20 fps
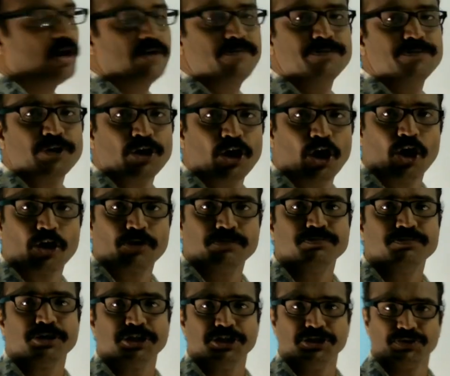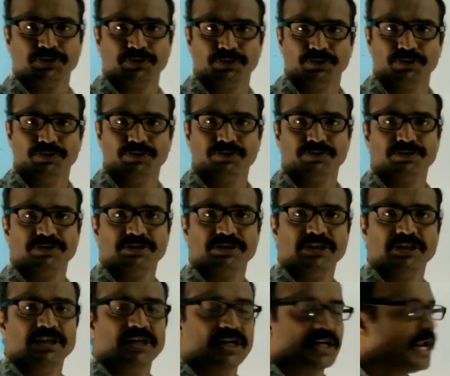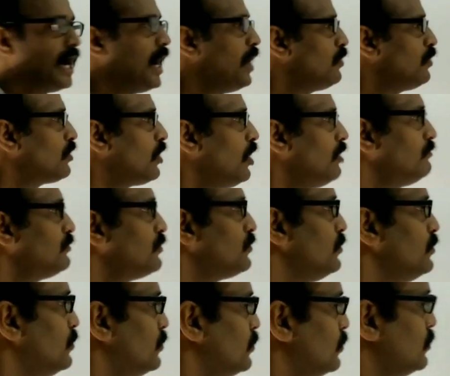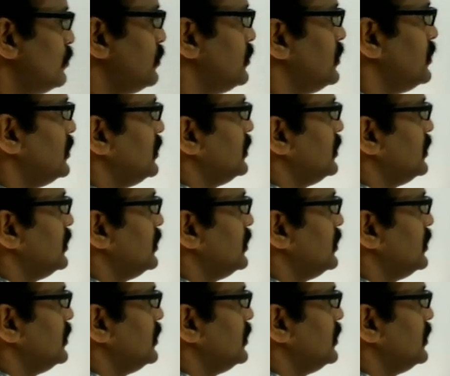of nerve tissue. Now come to